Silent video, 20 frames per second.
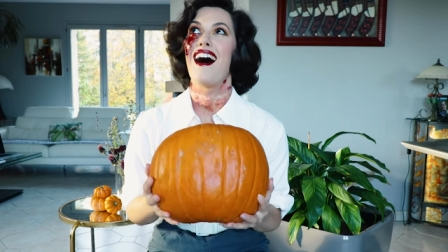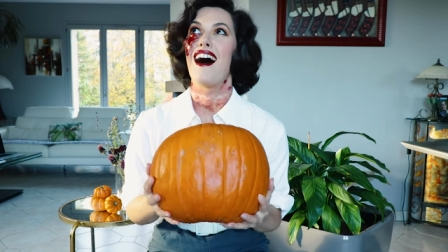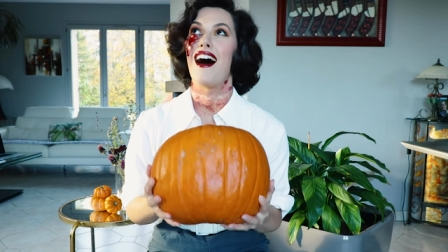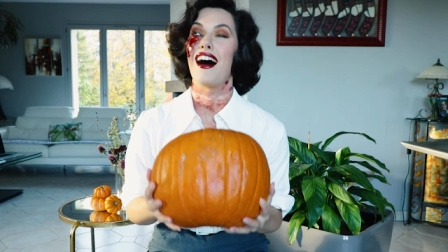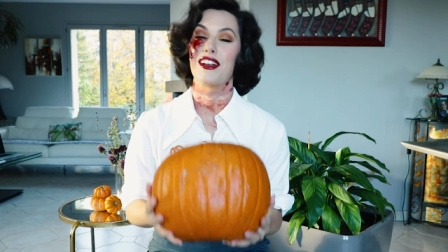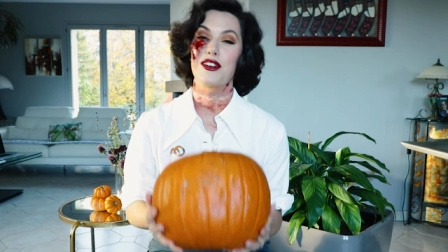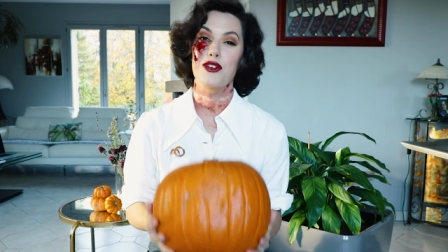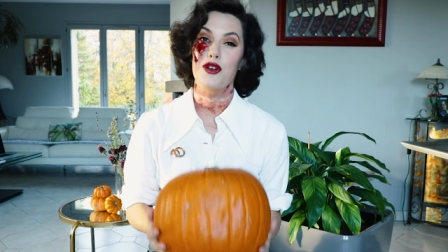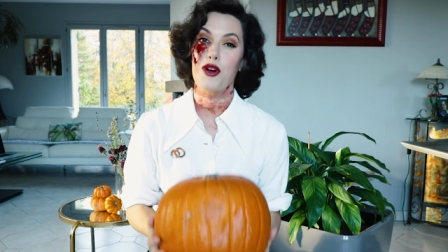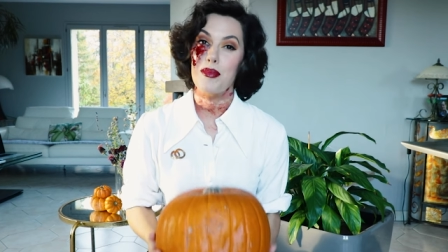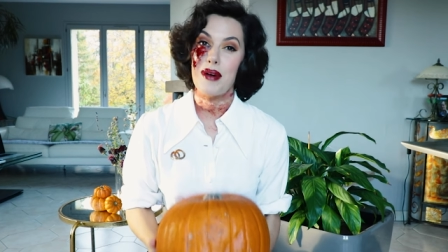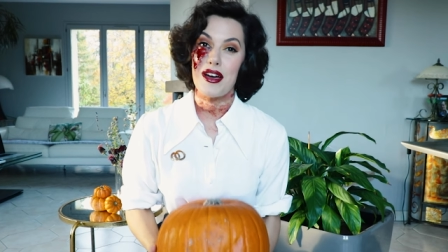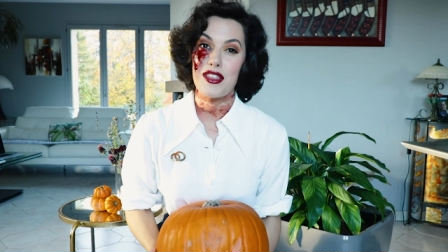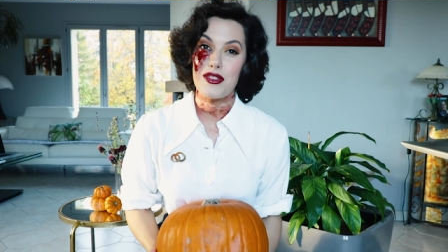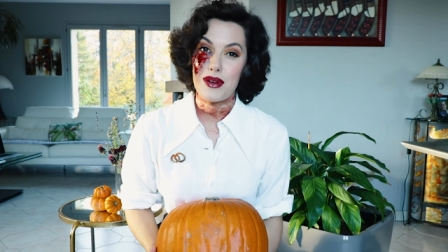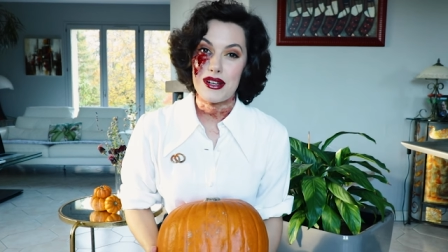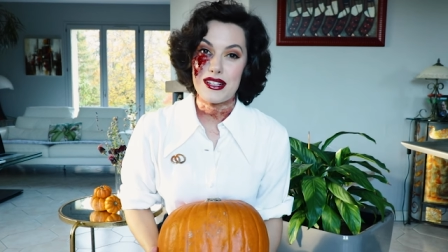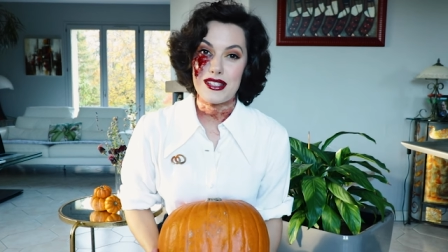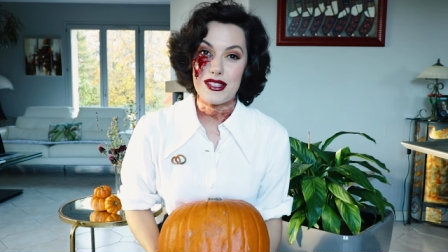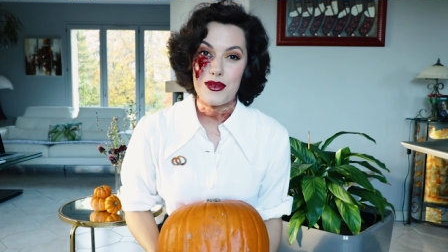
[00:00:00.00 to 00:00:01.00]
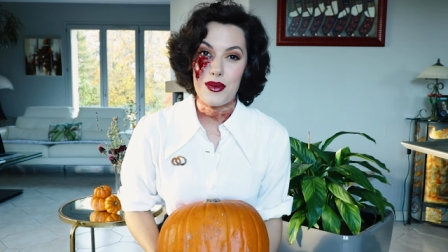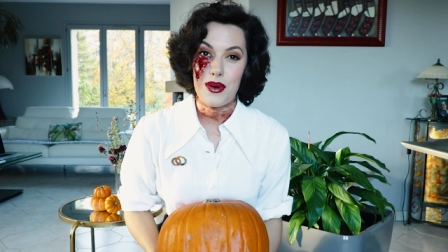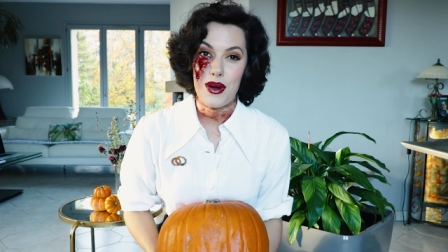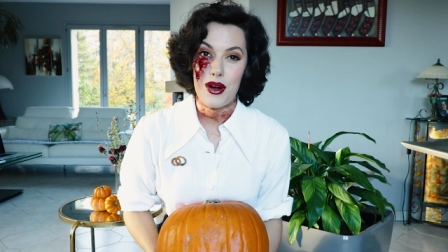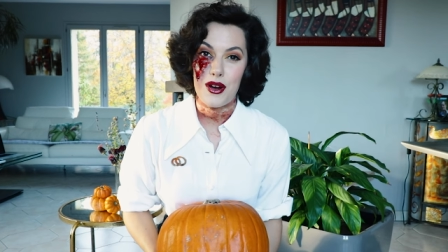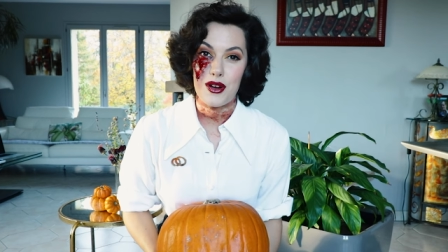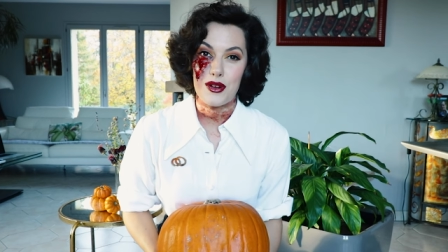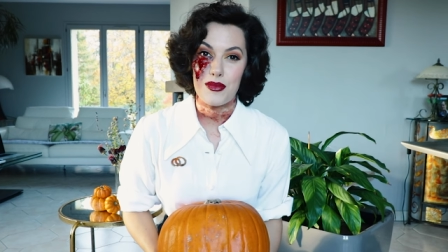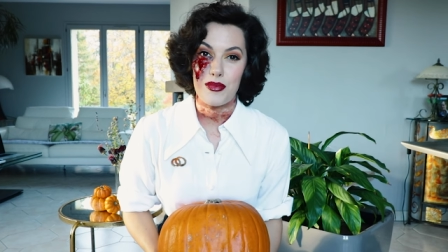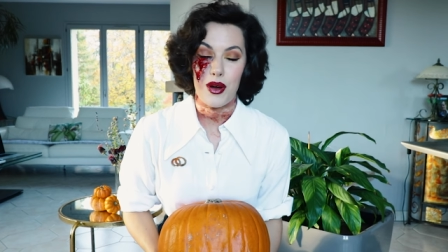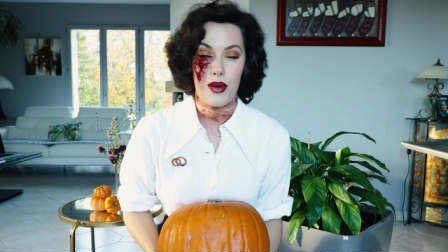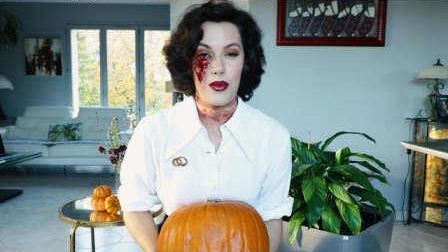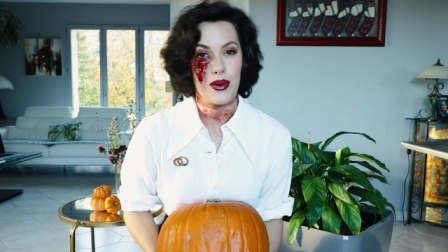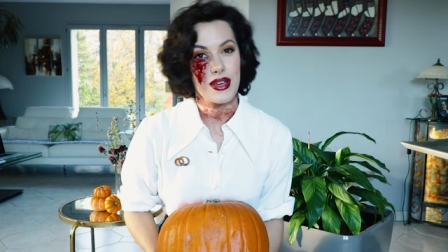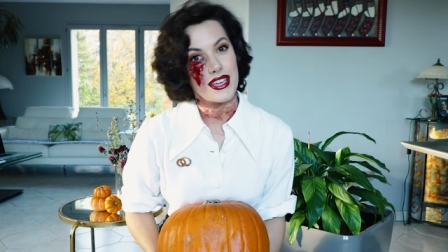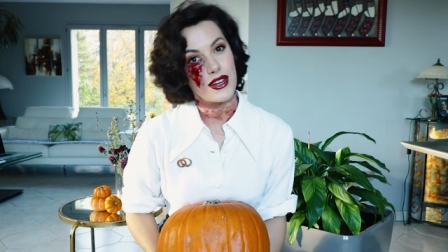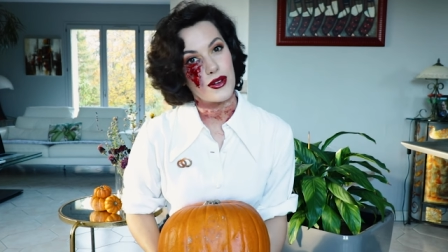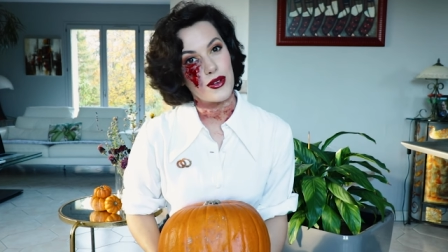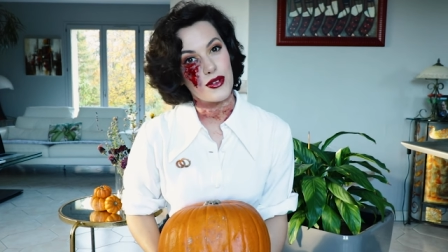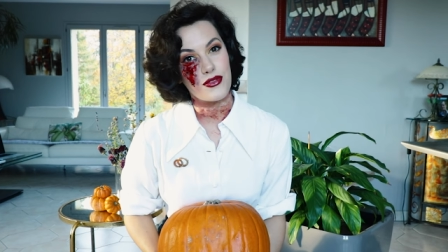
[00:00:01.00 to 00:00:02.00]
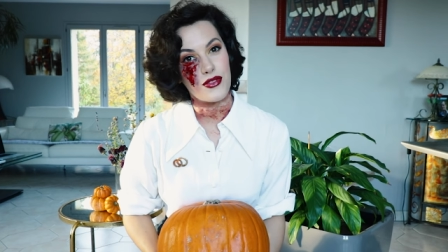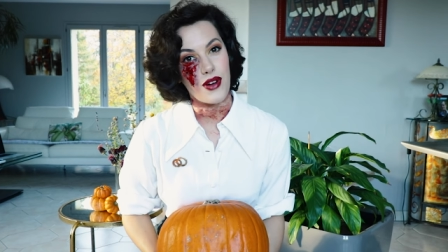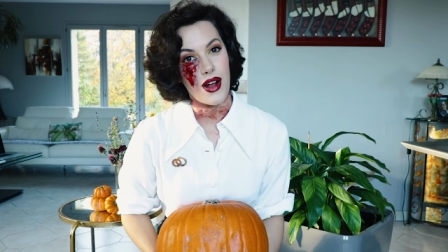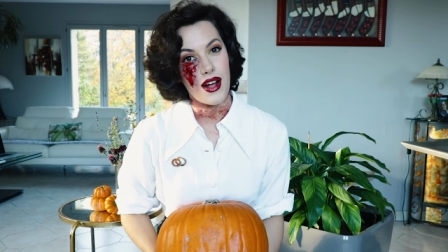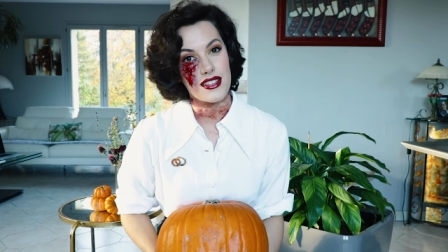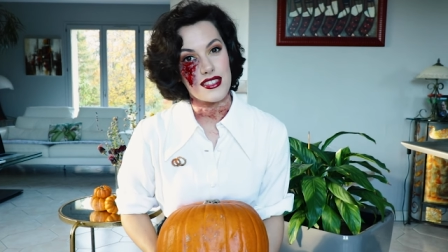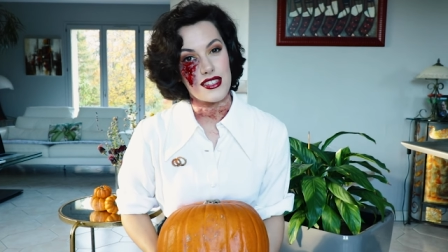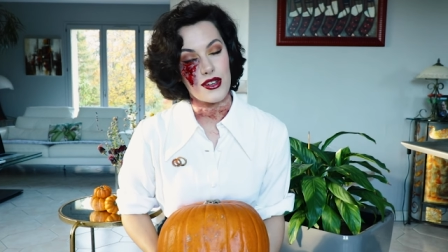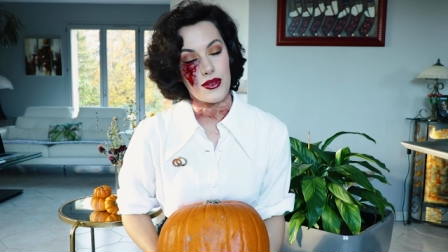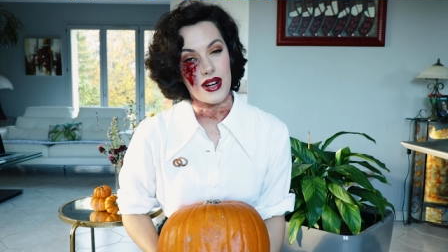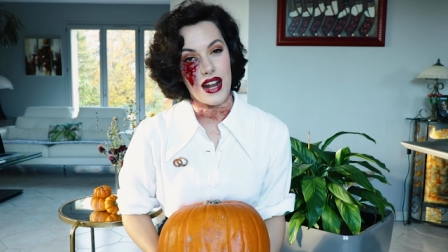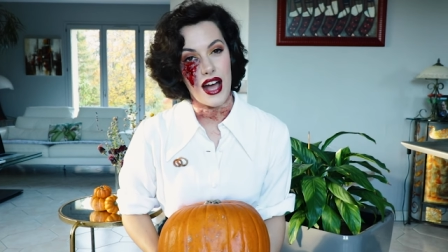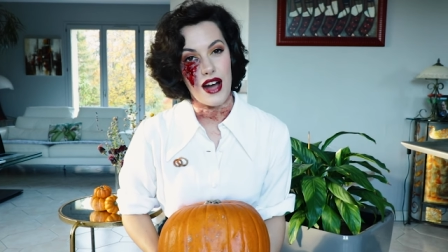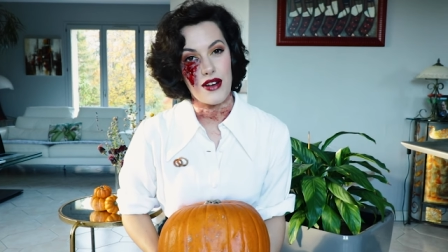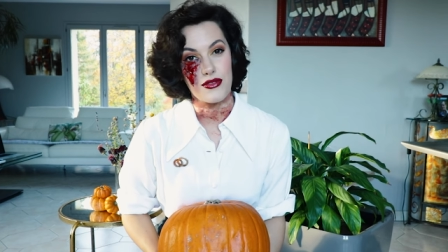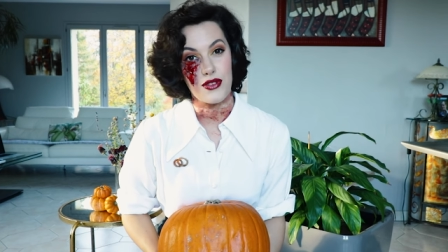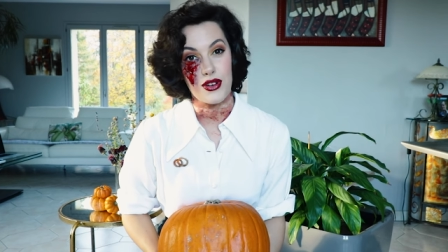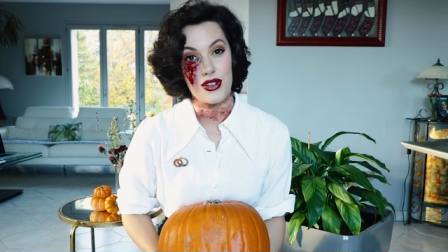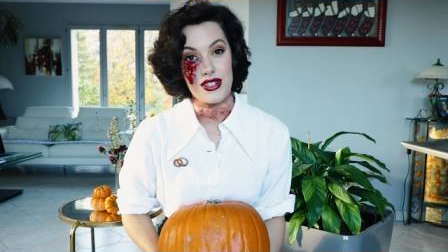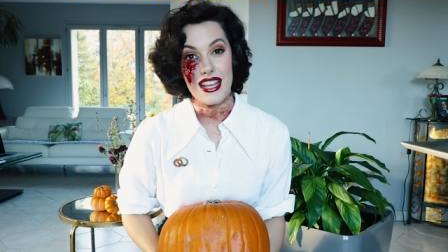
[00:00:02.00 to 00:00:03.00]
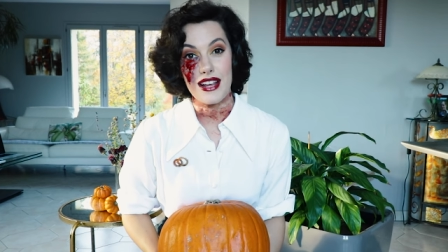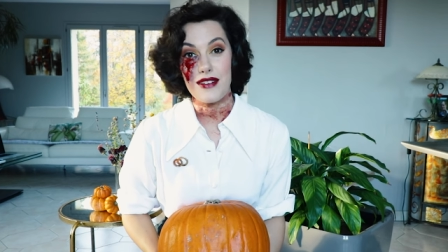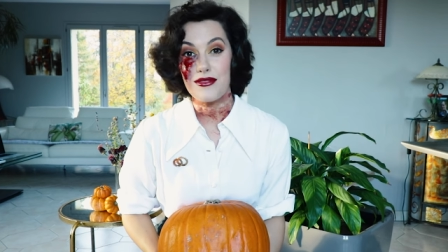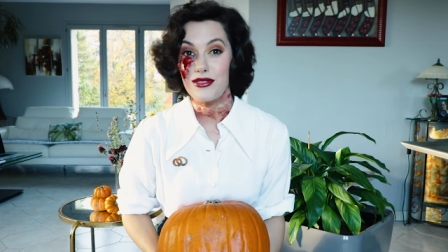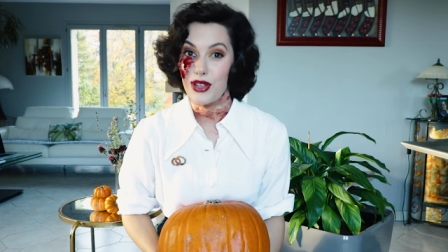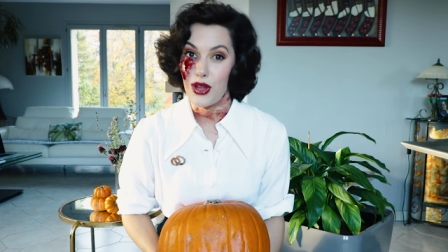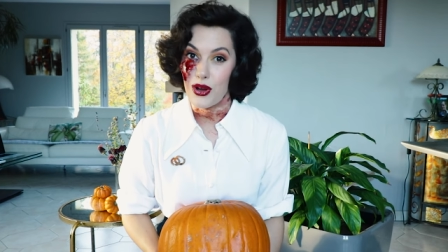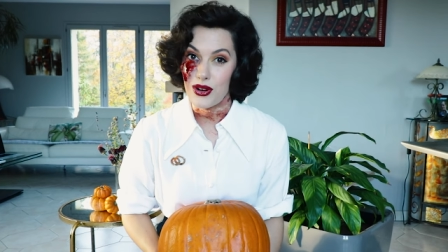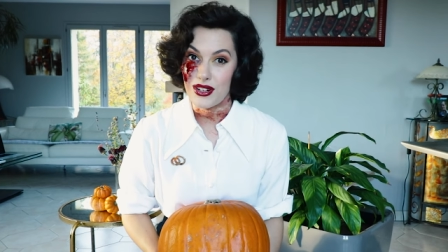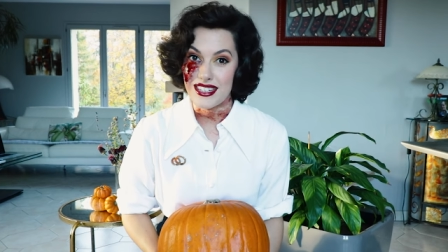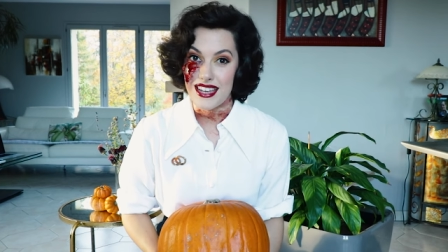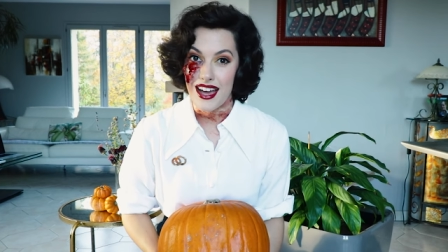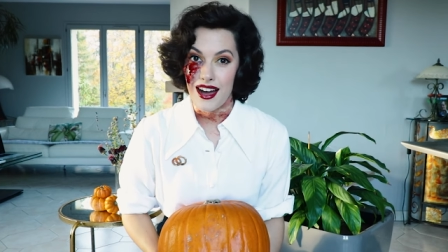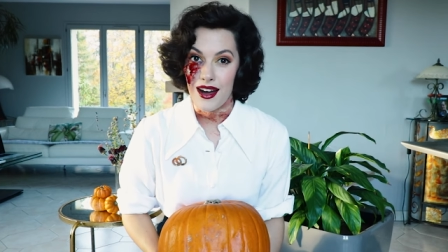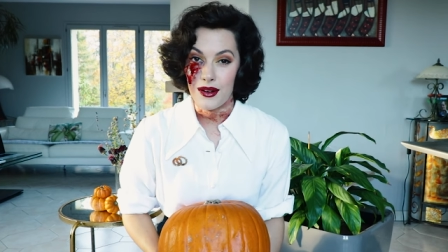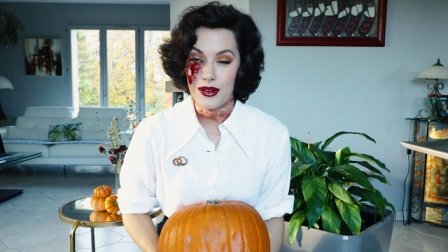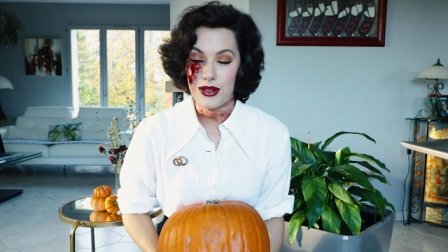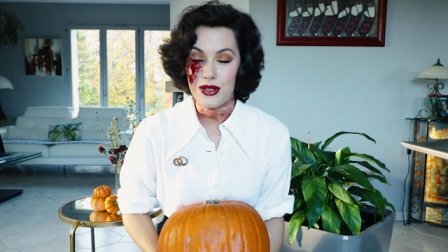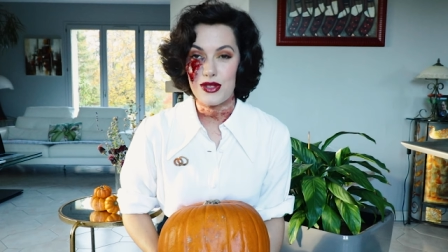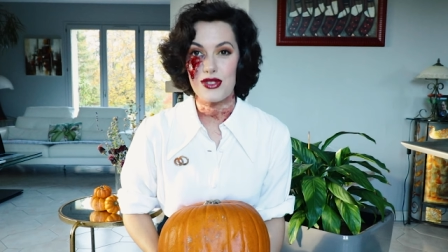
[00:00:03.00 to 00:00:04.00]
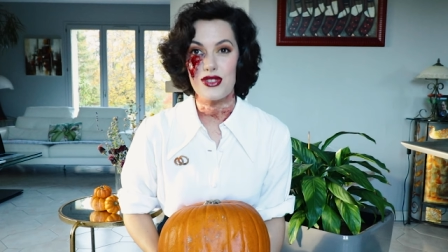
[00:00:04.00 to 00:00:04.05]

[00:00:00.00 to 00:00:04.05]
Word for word: I don't know about the rest of the world, but we here in France are in our first day of lockdown,